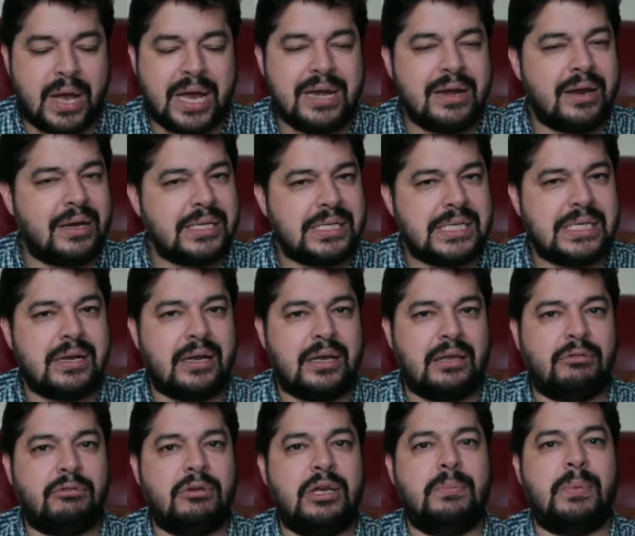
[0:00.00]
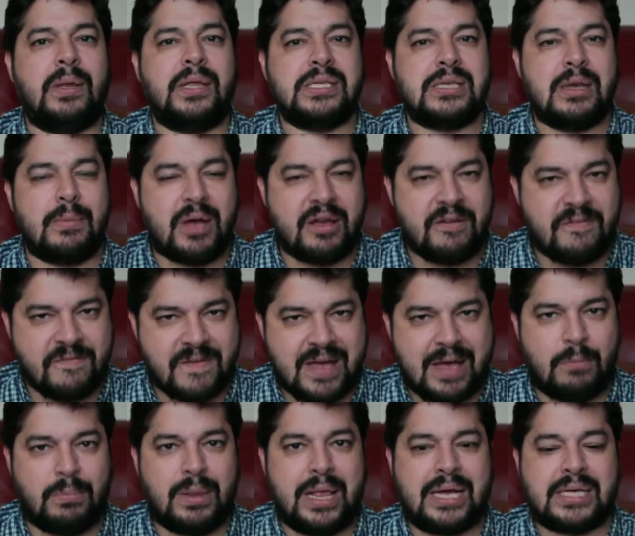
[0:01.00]
1993, by the time I
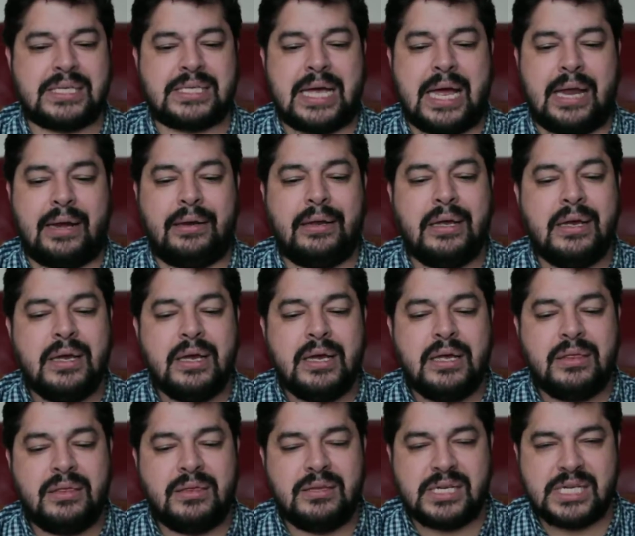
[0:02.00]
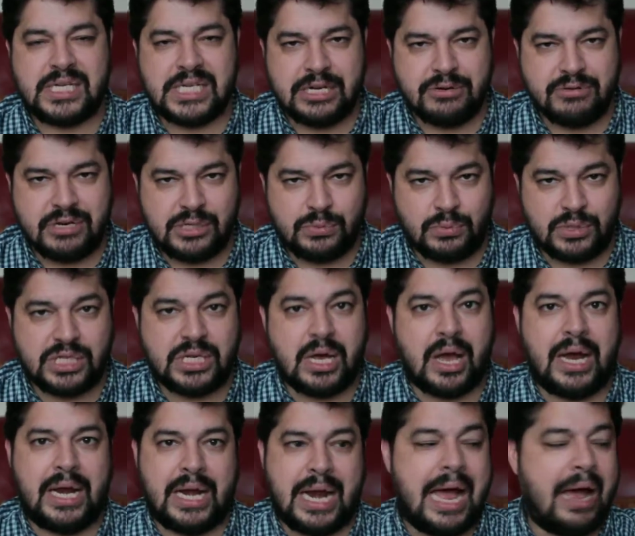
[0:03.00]
found BLACKSAND, the series was
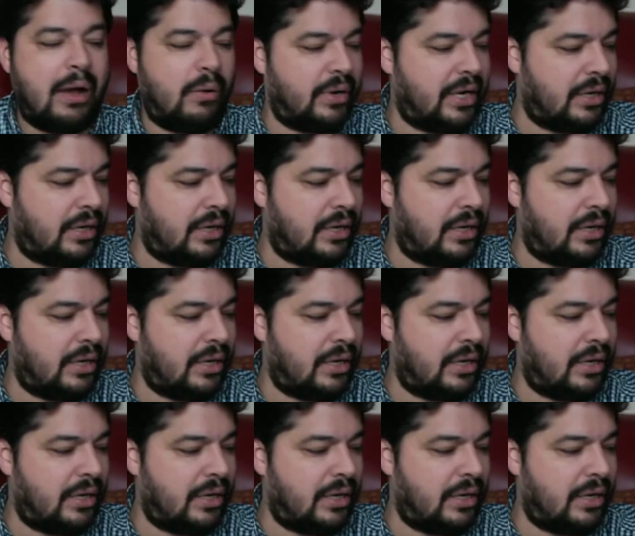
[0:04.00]
dying out.